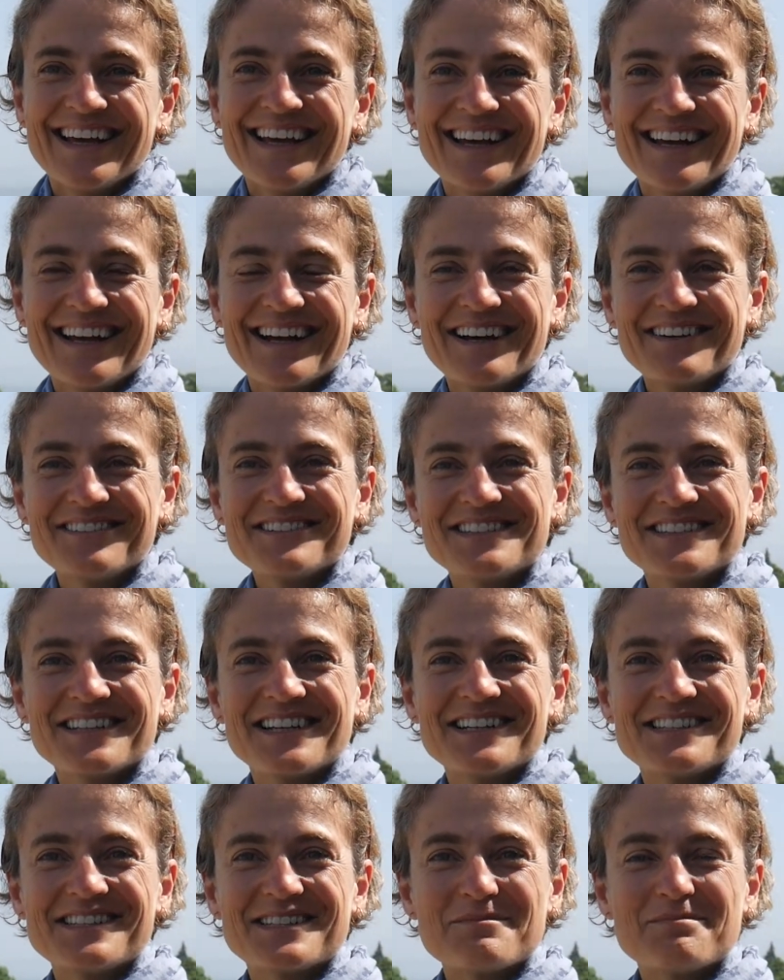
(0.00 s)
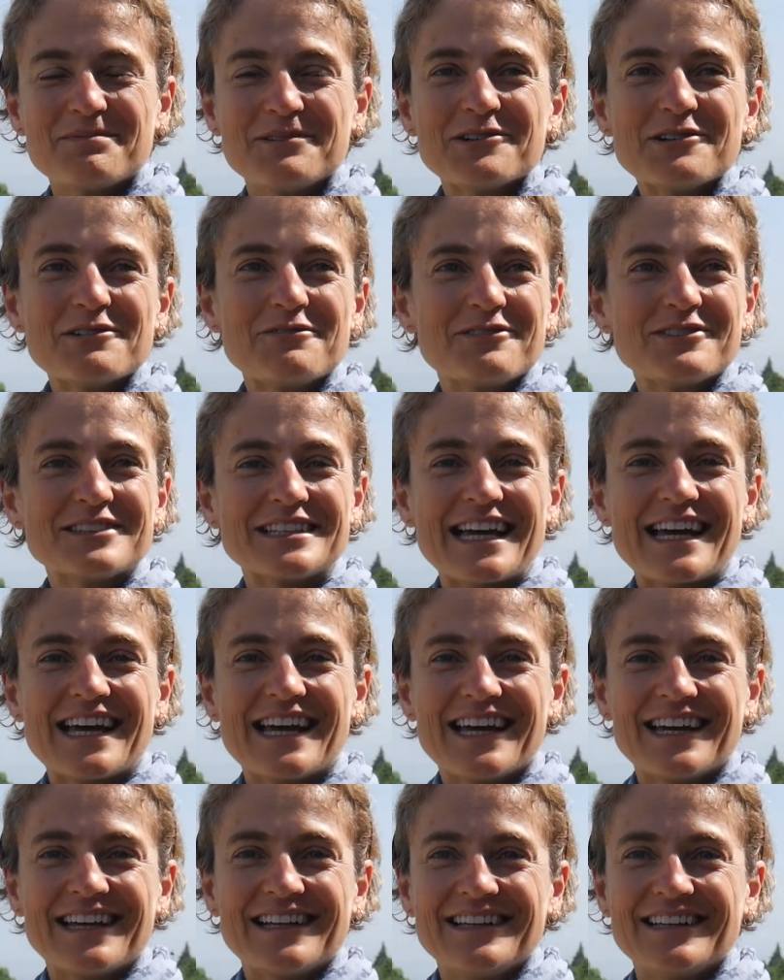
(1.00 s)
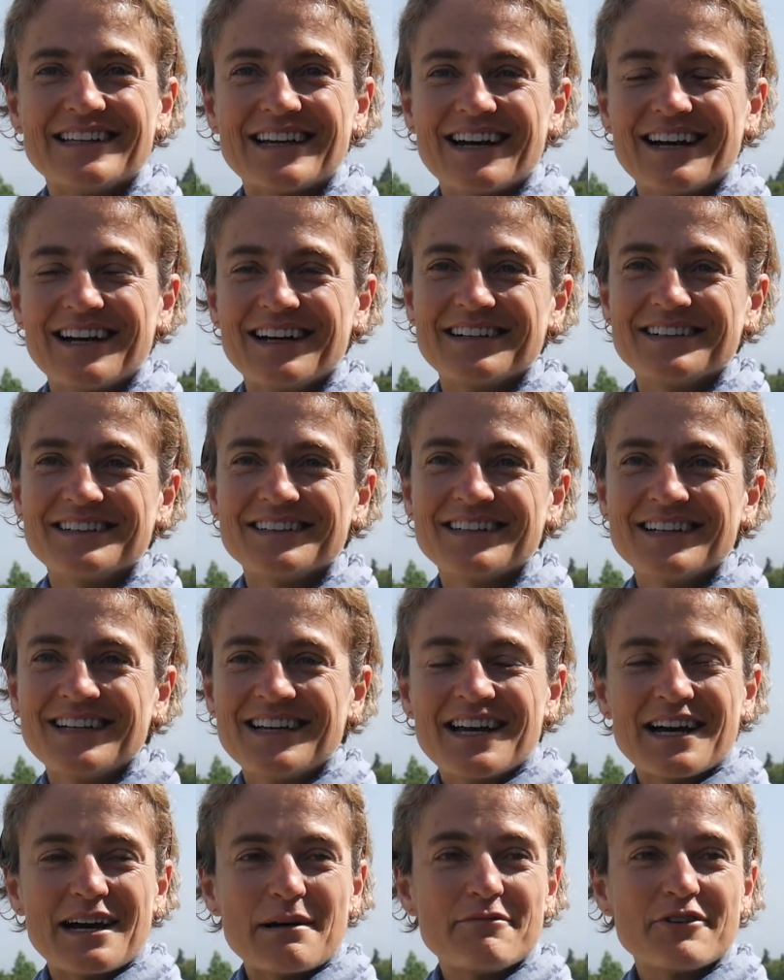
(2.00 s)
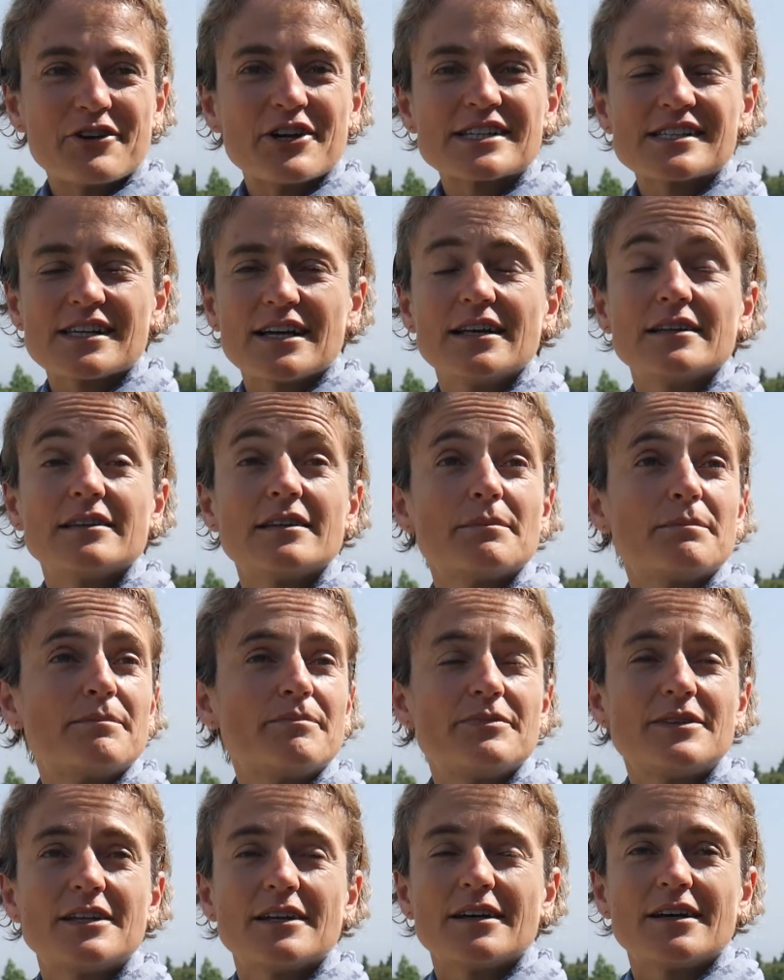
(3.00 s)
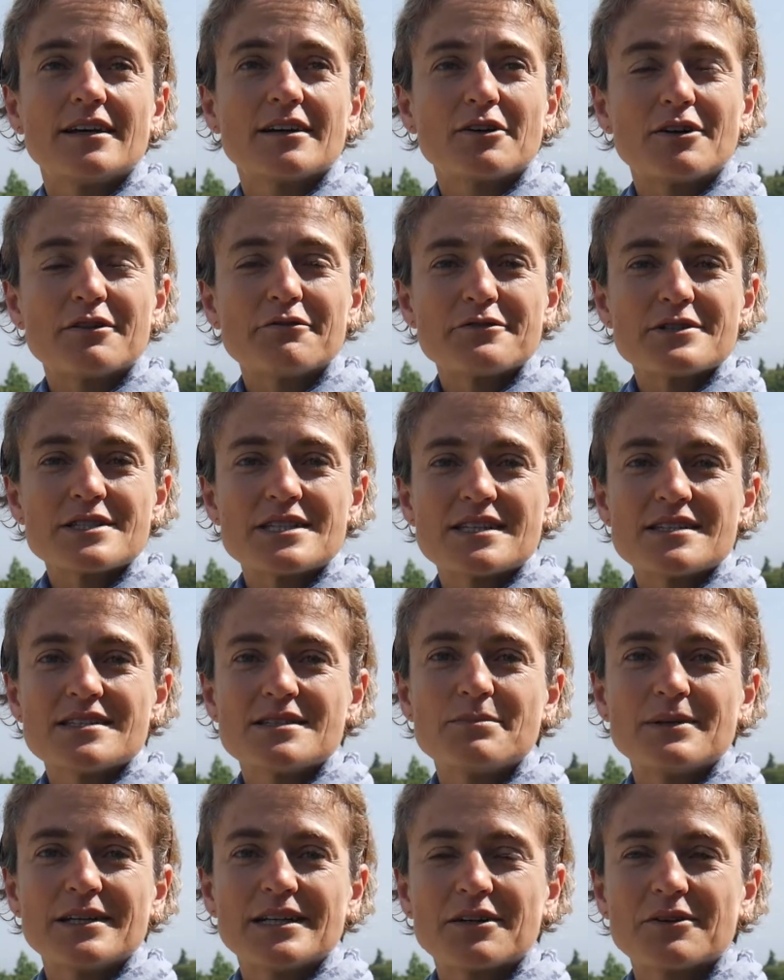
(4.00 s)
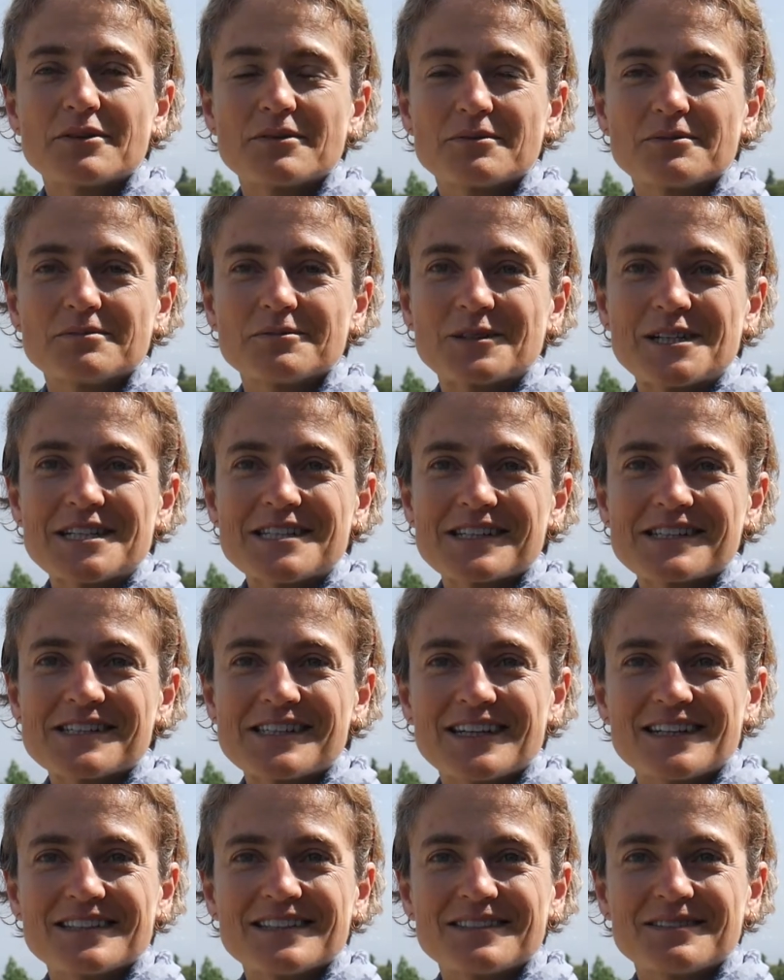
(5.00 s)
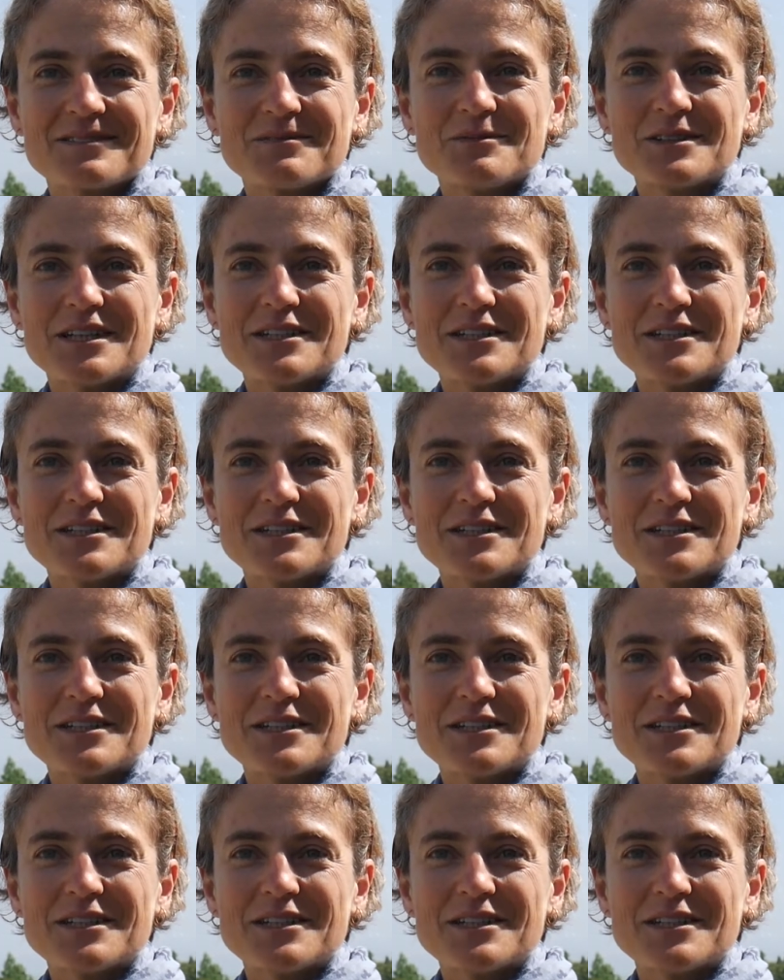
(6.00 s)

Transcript: And it's a beautiful day, and I'm very excited that the conference has been a great success.